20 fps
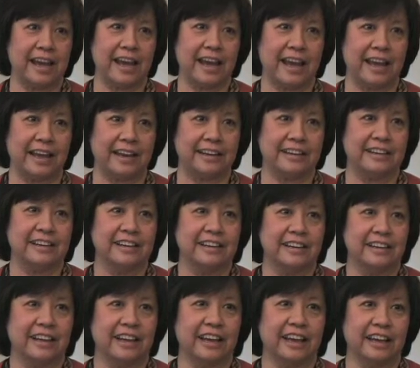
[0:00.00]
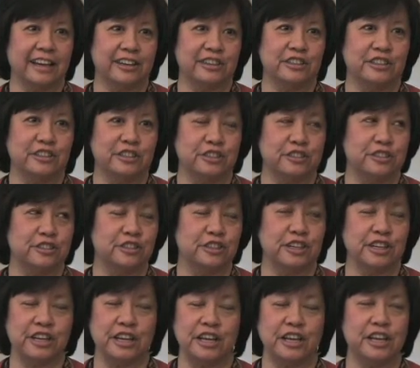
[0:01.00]
and and
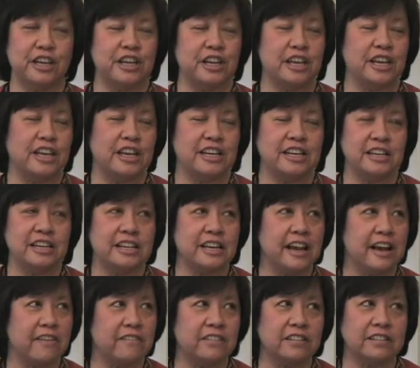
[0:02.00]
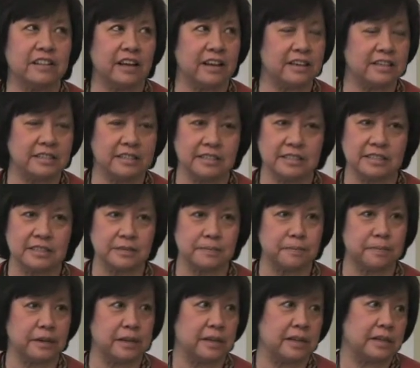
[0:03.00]
he he didn't have a license,
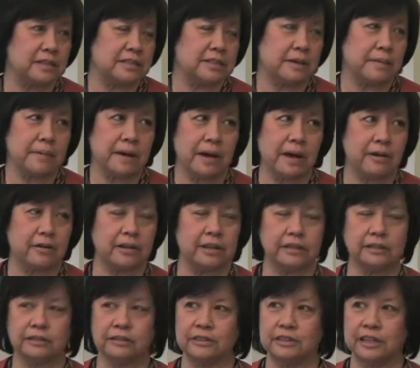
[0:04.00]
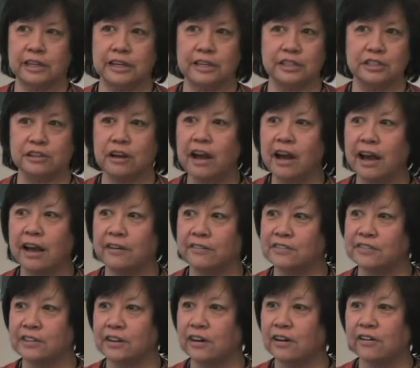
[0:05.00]
but somehow he had learned how to drive,
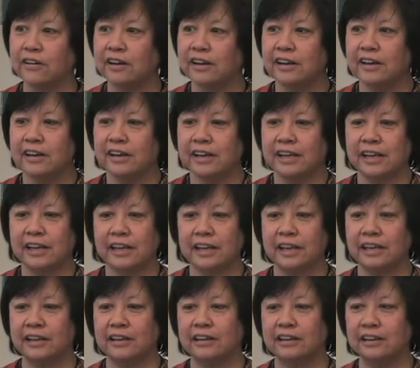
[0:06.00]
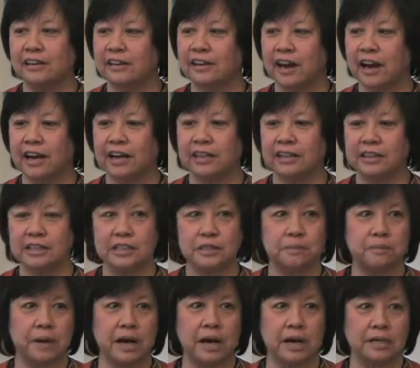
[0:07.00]
so he got in this
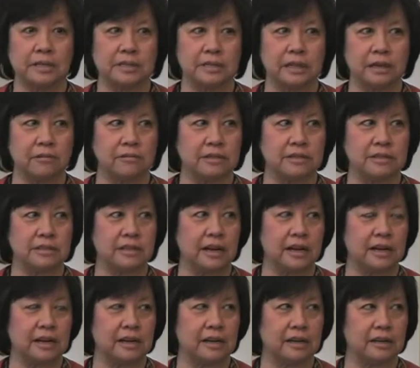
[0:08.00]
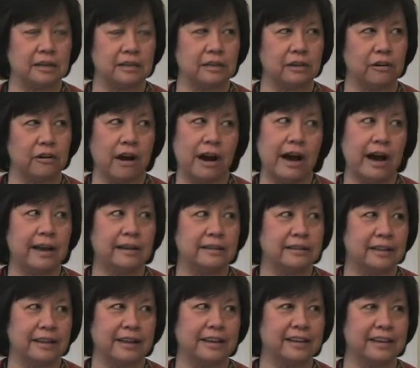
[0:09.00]
bus that was uh, you know,
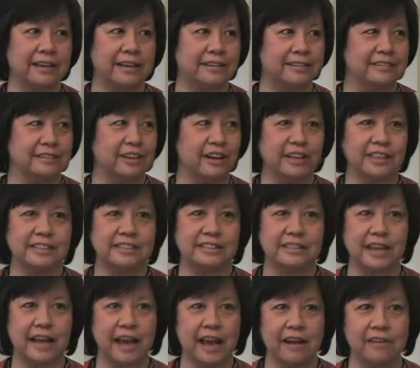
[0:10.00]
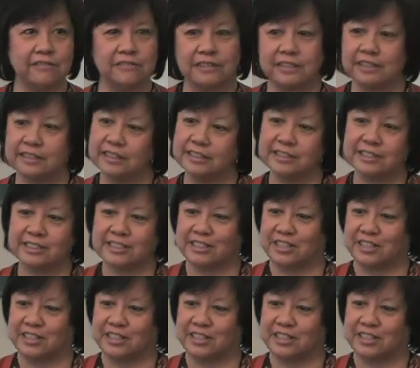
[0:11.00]
idling and not staffed, and he just